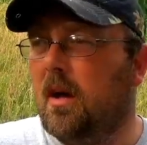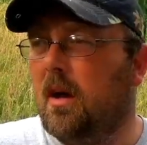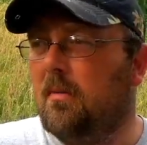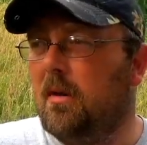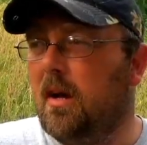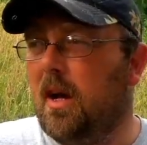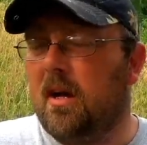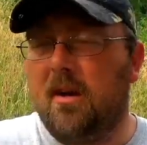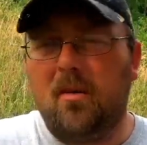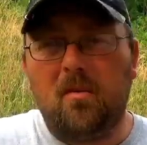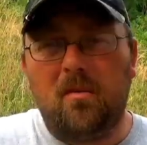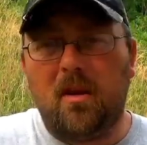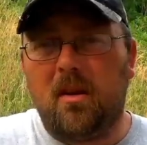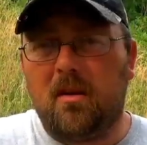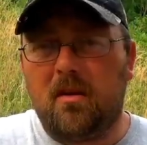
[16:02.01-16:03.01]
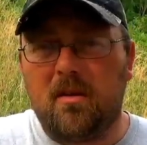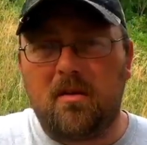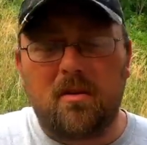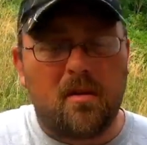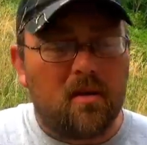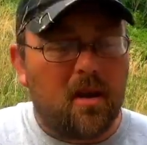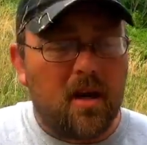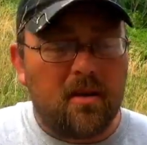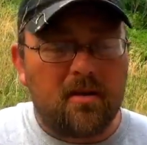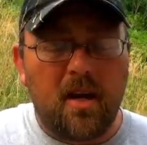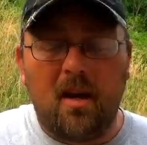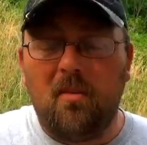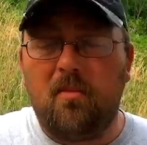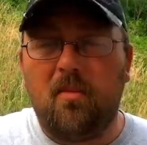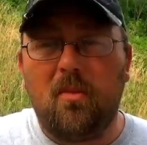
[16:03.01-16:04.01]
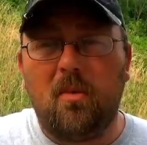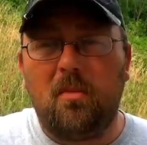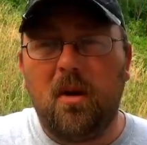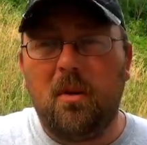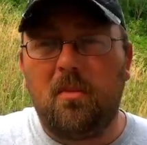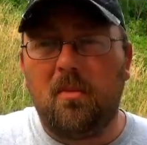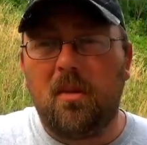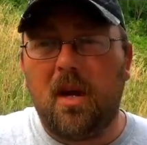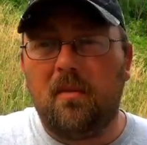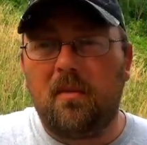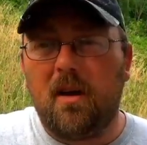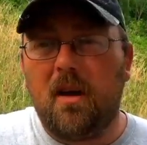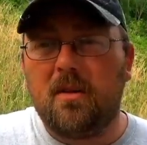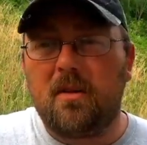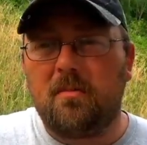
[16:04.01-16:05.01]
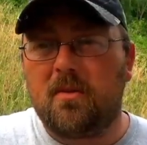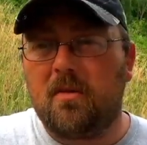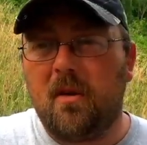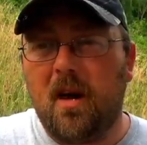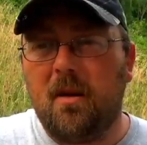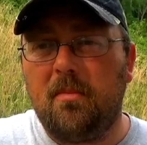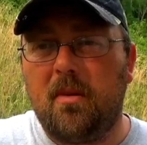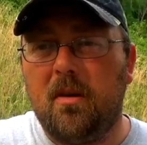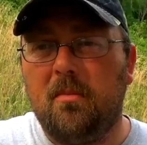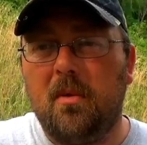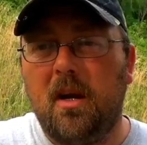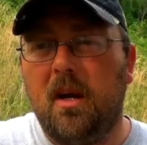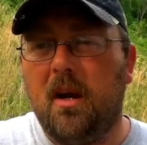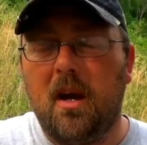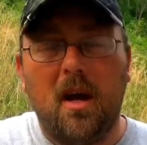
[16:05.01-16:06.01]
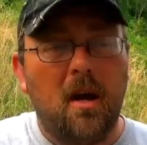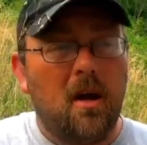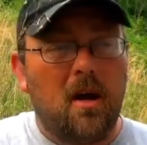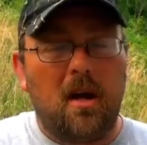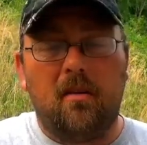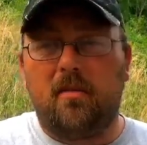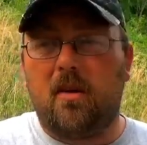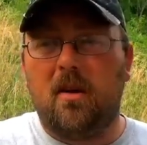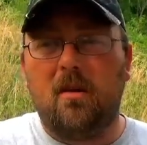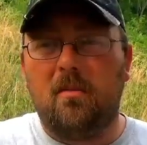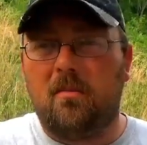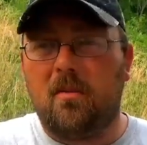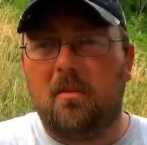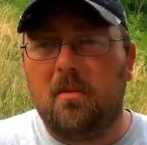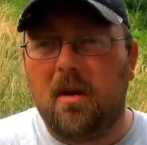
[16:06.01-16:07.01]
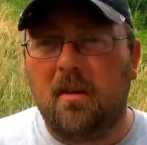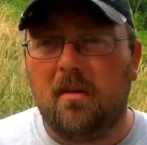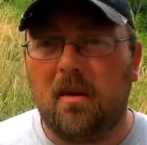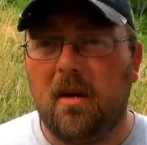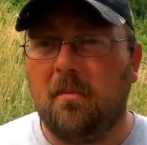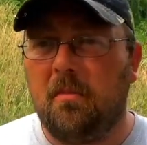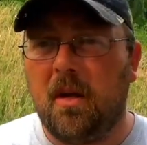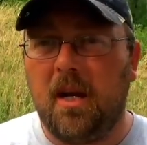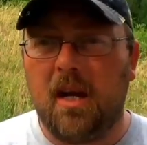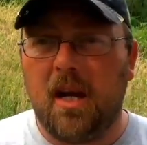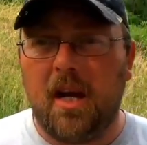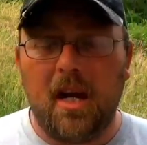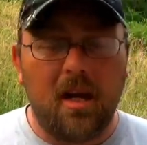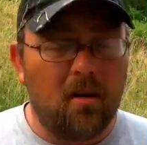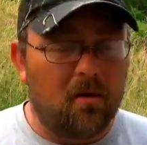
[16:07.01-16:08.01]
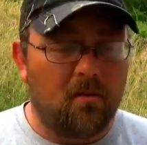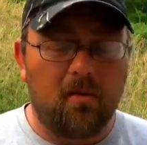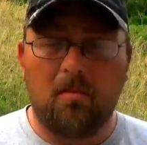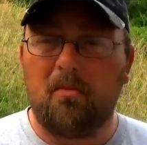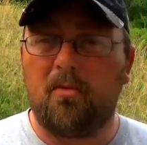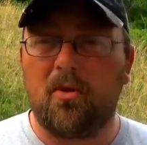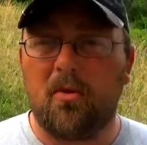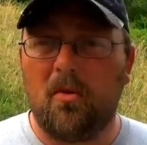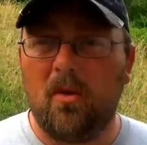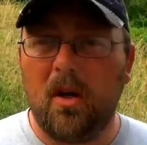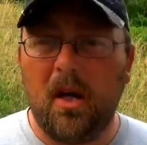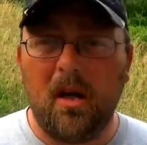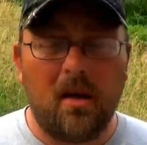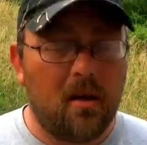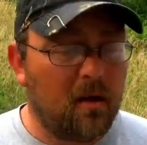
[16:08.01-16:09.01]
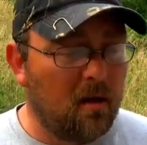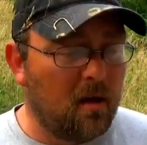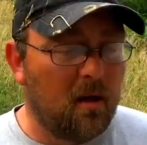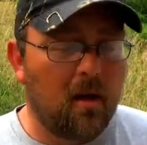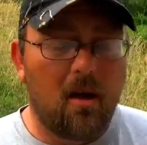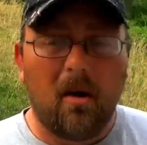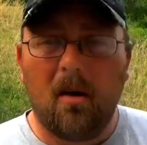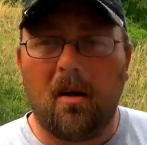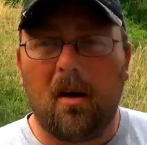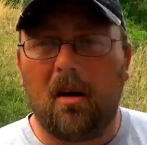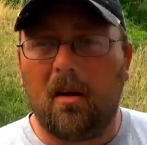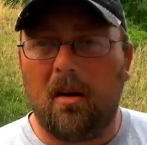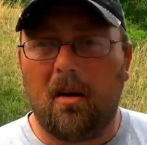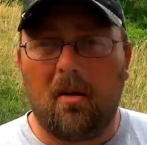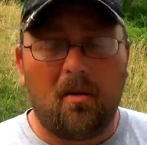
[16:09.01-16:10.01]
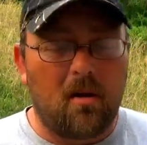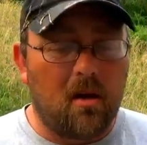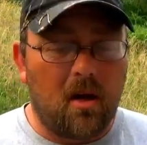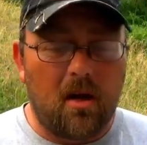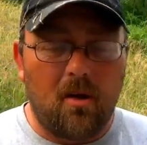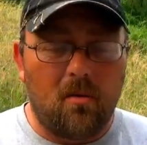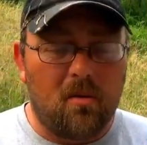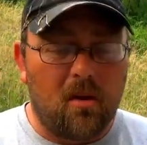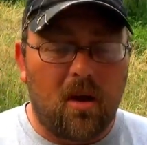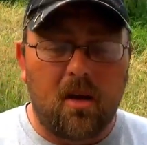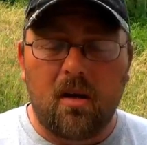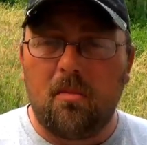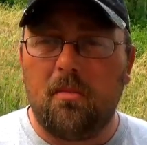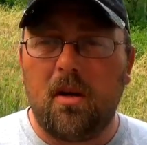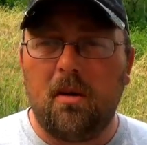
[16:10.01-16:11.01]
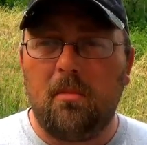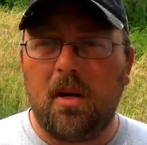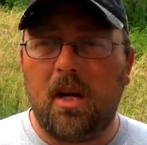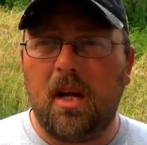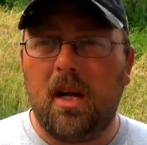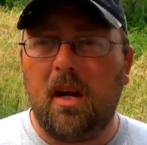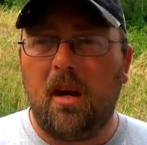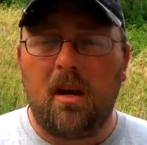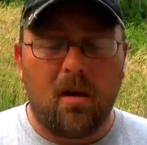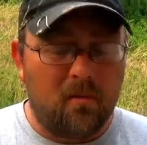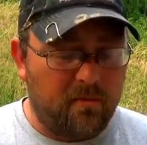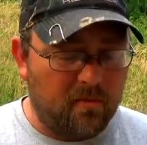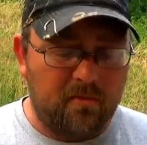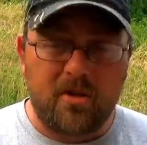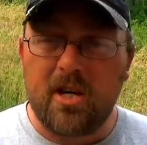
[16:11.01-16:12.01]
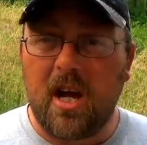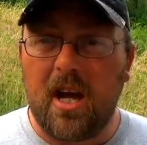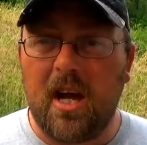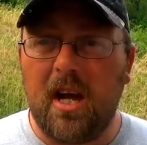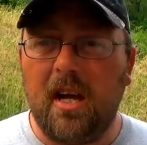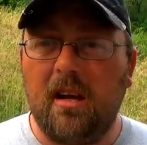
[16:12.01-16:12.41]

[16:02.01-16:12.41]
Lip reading: I mean, I know that just the last handful of people that I've got subscribed to me have come from either MBA or from Joy. And, you know, and I know a lot of them in the beginning come from Chad.